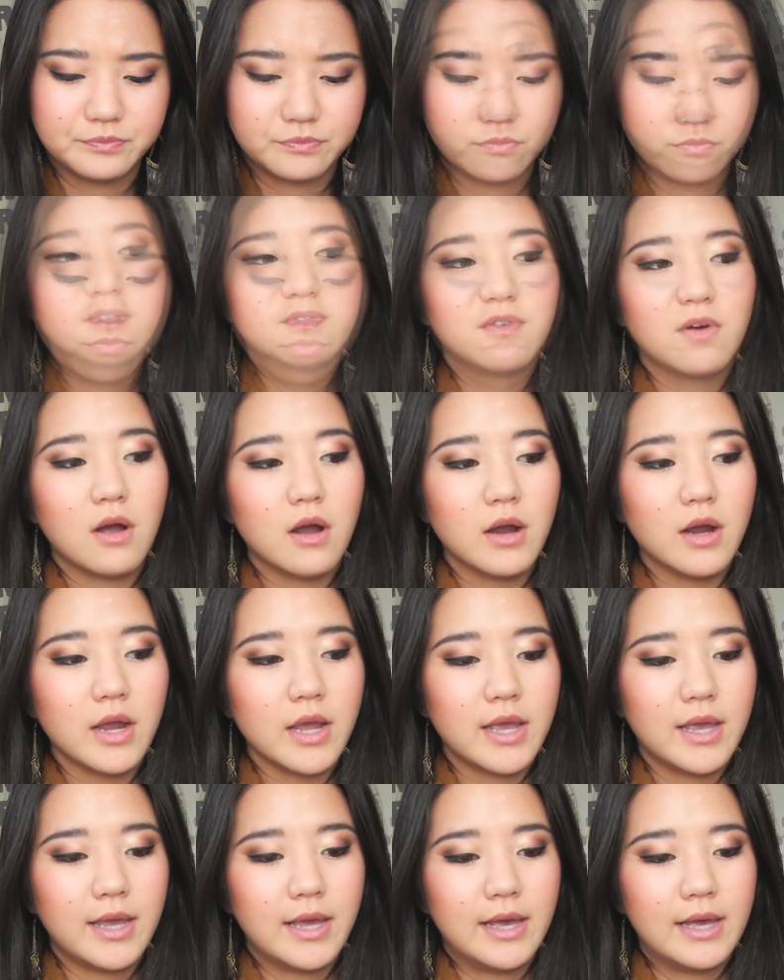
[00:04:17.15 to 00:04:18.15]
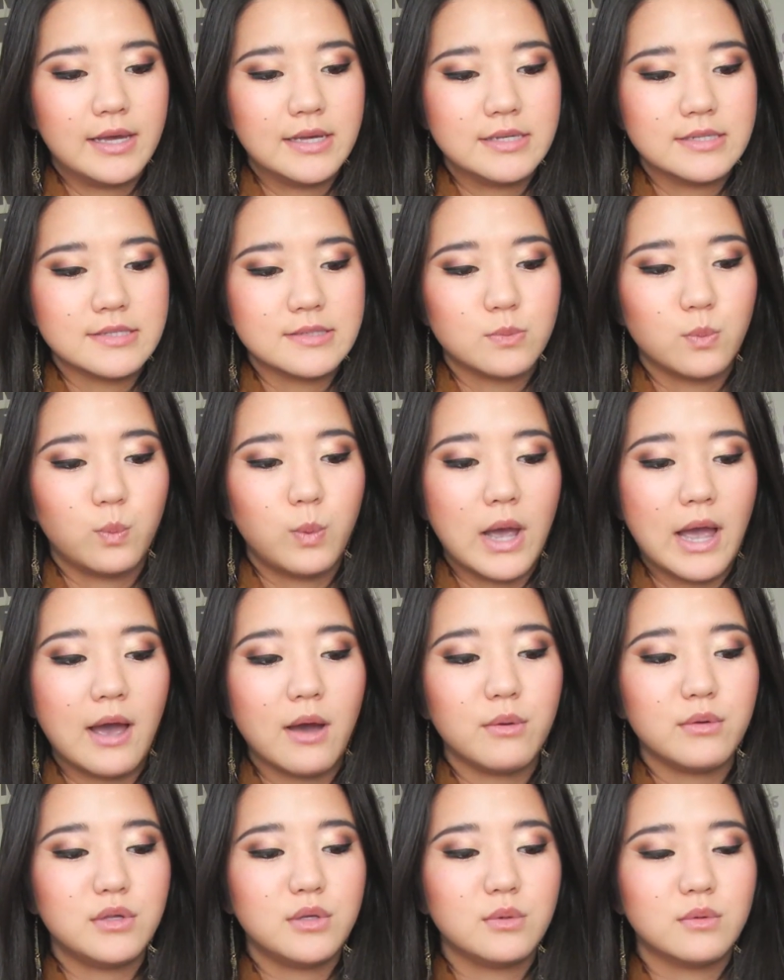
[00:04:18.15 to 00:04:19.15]
As far as
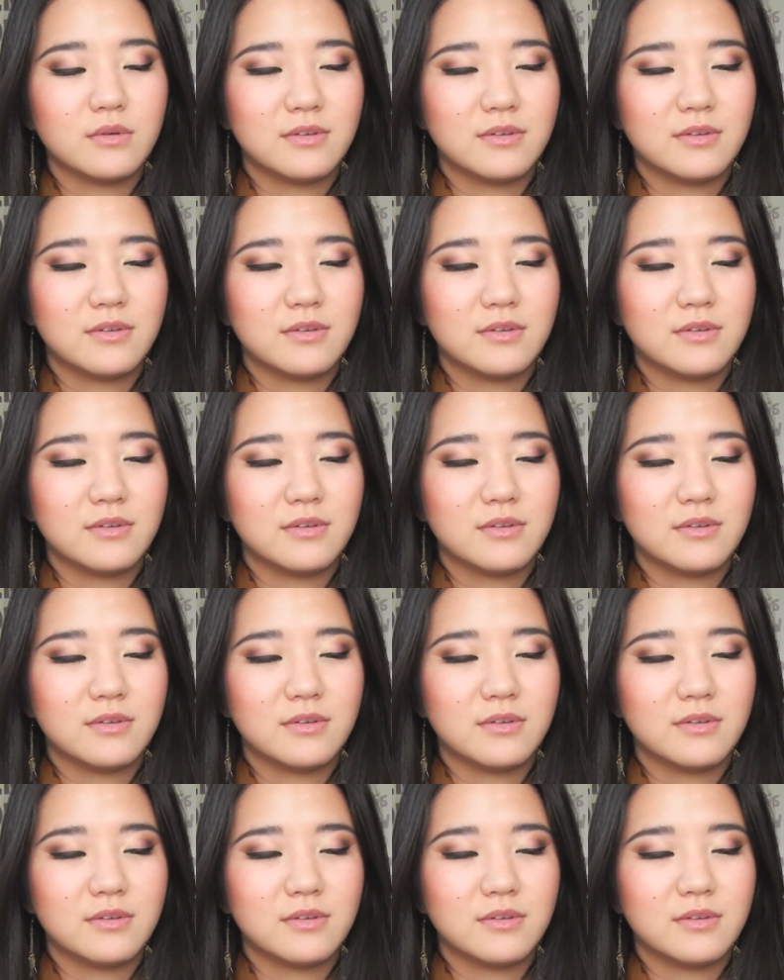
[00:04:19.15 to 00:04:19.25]
how you,